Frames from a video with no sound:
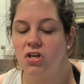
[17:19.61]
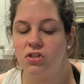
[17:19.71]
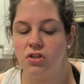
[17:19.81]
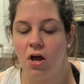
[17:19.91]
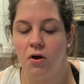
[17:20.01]

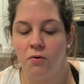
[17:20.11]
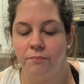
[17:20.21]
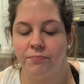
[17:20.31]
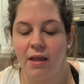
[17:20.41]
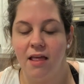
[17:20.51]
So
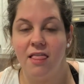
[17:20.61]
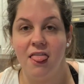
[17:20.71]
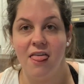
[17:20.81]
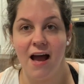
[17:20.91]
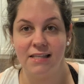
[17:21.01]

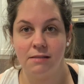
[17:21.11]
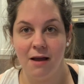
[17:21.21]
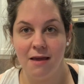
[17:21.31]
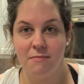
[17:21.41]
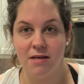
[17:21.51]
that's
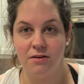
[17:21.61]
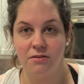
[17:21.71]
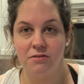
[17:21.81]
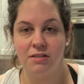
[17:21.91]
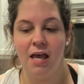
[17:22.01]
my
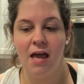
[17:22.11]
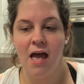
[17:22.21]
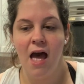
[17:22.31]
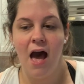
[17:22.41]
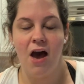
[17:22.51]
meals.
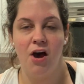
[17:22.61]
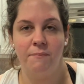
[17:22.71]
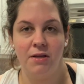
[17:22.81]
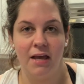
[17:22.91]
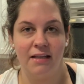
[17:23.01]
I
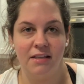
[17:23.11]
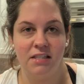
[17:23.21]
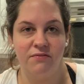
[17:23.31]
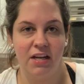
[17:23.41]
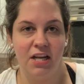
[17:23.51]
hope you like this
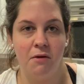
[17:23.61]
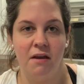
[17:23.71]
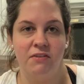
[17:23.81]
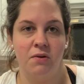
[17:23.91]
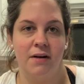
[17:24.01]
video.
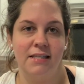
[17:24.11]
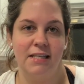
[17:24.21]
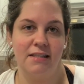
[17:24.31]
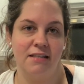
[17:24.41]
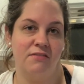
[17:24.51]
If you want to
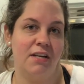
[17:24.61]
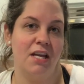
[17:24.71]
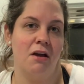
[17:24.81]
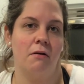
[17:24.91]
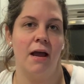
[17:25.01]
see this
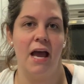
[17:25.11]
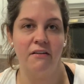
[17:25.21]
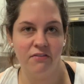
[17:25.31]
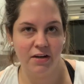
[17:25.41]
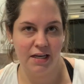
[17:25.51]
video
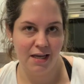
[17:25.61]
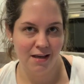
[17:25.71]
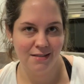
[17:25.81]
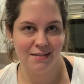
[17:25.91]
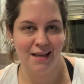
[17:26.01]
every
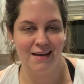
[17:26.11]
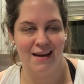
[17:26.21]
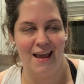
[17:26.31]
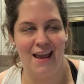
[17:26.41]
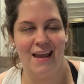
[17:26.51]

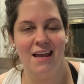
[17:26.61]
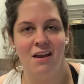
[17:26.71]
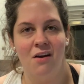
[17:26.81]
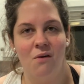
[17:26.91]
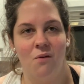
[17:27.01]
Sunday
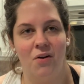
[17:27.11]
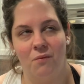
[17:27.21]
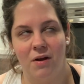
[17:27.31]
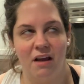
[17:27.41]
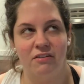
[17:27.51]
or
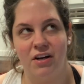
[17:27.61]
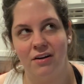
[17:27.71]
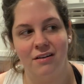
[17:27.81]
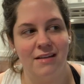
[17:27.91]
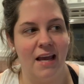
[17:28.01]
whatever
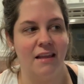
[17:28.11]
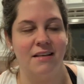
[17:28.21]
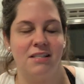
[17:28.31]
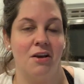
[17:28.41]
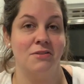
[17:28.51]
day
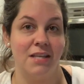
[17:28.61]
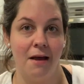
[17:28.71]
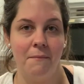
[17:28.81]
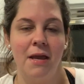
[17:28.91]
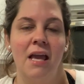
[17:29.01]
this goes
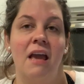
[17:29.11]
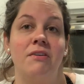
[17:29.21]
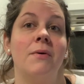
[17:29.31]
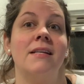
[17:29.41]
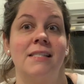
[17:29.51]
up, if
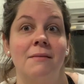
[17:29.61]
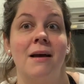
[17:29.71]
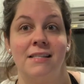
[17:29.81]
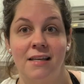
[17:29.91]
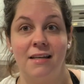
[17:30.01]
you want to see
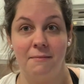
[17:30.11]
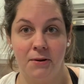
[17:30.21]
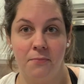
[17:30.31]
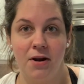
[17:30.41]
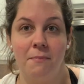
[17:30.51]
my Sunday
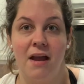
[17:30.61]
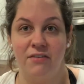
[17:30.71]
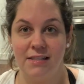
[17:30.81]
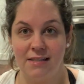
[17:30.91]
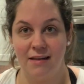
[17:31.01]
meal prep
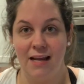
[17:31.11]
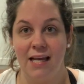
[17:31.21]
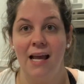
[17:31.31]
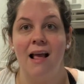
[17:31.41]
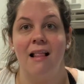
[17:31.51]
every
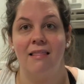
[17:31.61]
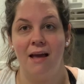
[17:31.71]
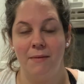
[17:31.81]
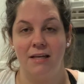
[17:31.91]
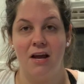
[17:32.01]
Sunday,
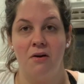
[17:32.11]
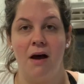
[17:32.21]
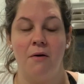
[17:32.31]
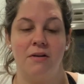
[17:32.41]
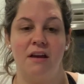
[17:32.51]
let me know.
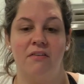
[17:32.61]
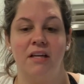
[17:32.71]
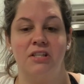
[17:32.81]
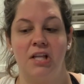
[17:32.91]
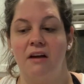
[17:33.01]
I will
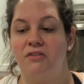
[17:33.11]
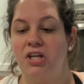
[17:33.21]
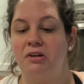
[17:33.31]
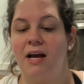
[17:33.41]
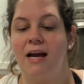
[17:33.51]
definitely do that for
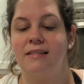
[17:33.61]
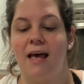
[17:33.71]
you guys.